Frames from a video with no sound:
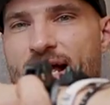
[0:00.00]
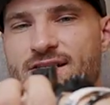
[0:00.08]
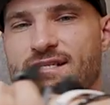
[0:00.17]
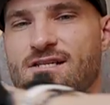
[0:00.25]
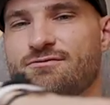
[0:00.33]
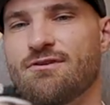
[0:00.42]

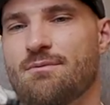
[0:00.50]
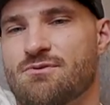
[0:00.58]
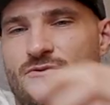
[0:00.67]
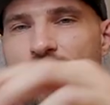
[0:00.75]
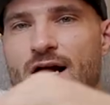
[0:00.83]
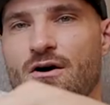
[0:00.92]
as this
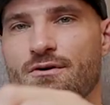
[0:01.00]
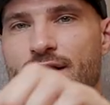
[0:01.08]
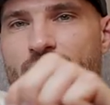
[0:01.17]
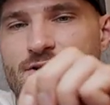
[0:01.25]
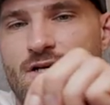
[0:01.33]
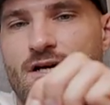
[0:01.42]
flips around,
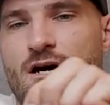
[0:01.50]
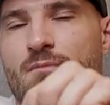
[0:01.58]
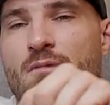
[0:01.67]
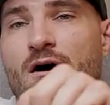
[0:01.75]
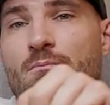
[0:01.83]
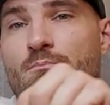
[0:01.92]
it's gonna
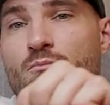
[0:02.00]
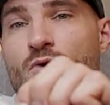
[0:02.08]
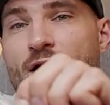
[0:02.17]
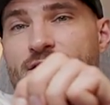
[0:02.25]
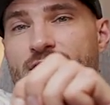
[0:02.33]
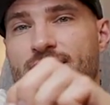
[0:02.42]
come up
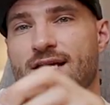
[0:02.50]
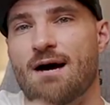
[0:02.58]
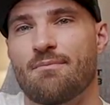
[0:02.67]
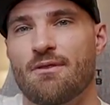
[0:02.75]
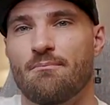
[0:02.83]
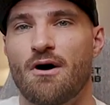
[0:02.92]
right to the
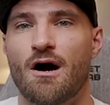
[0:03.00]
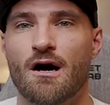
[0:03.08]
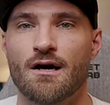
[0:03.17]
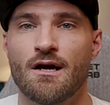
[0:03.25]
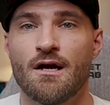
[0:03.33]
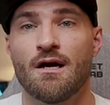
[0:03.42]
top of the
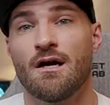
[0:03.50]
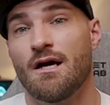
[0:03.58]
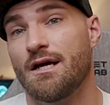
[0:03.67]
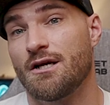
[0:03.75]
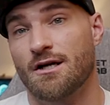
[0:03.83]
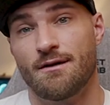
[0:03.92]
bar
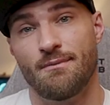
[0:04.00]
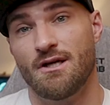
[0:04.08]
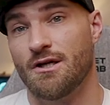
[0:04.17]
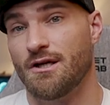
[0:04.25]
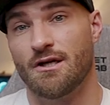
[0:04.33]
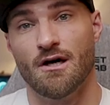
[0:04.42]
and you're gonna be
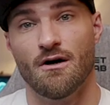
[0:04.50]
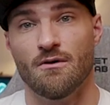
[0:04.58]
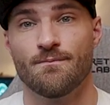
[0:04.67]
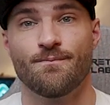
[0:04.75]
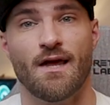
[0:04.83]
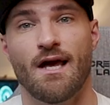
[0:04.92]
good to
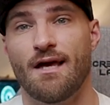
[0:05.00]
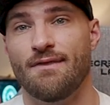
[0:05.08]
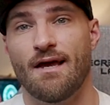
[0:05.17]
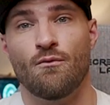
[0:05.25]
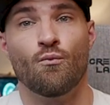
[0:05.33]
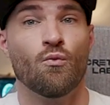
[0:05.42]
go. And
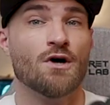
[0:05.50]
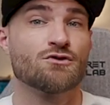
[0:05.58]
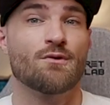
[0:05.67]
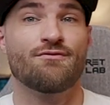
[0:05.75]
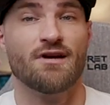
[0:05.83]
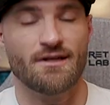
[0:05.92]
then
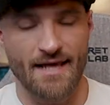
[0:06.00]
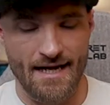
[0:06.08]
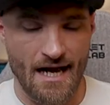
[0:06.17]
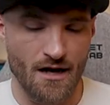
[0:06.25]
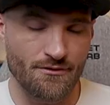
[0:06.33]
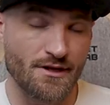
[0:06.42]
once we figured
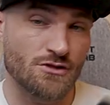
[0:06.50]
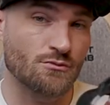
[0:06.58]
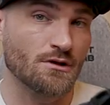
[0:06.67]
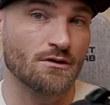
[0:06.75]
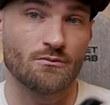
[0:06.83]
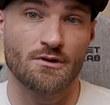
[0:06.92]
that out, these
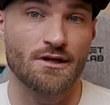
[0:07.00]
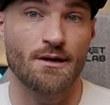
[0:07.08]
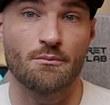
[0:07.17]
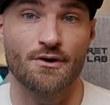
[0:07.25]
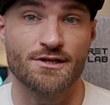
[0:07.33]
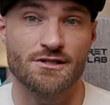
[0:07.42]
were really
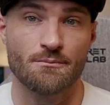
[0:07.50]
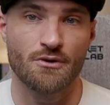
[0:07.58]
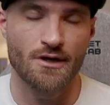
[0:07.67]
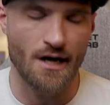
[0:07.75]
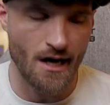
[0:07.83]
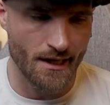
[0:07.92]
a breeze to
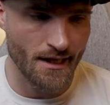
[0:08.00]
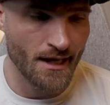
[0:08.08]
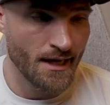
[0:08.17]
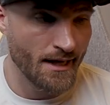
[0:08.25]
put on.